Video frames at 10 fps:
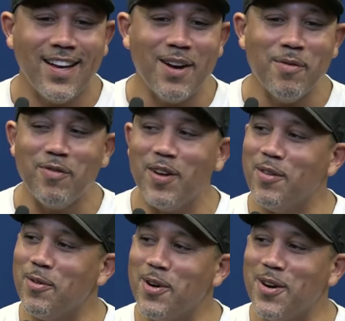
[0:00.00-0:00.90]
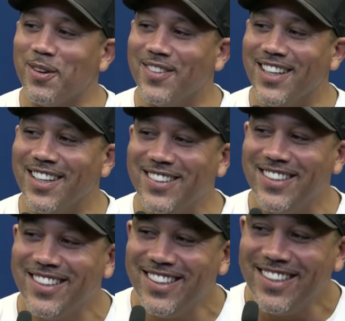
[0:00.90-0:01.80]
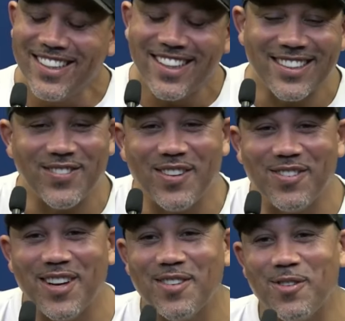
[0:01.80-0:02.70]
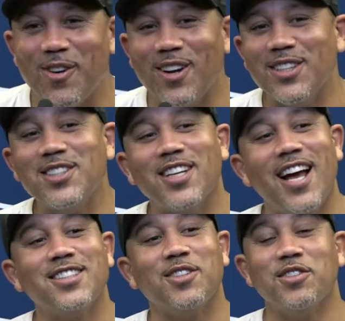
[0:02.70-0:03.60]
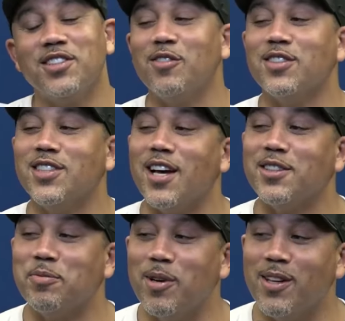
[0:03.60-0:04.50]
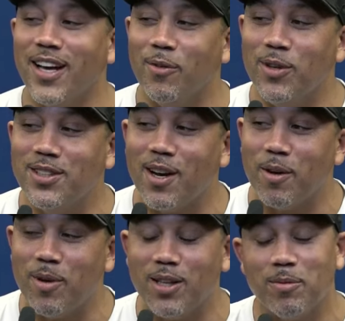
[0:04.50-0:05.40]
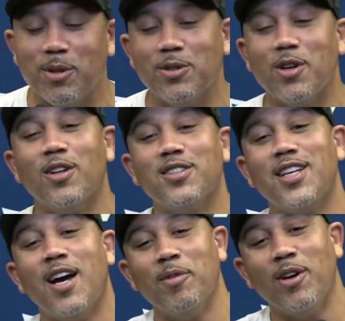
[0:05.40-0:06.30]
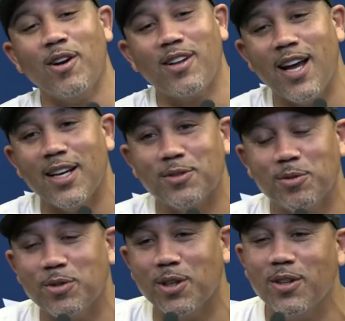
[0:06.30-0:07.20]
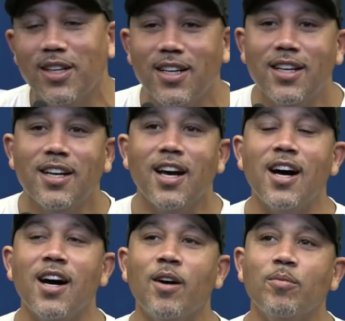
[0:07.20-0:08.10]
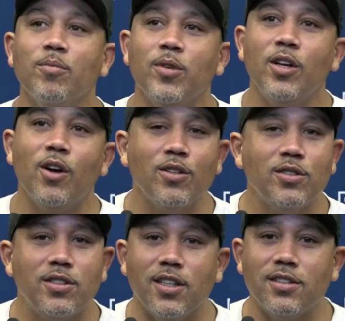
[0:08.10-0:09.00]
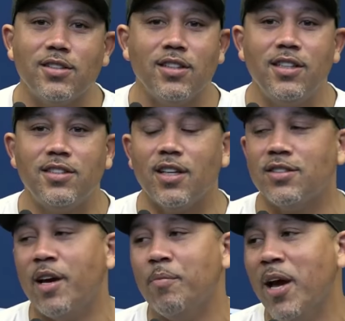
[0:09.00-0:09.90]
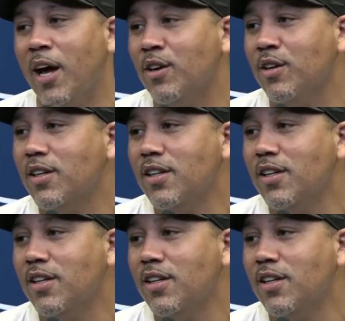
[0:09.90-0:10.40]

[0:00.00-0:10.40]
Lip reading: My favorite word, man. That's my favorite word. You should ask the receivers how to spell that. We talk about the minutia all the time in our classroom. So, you know, it's the details that matter.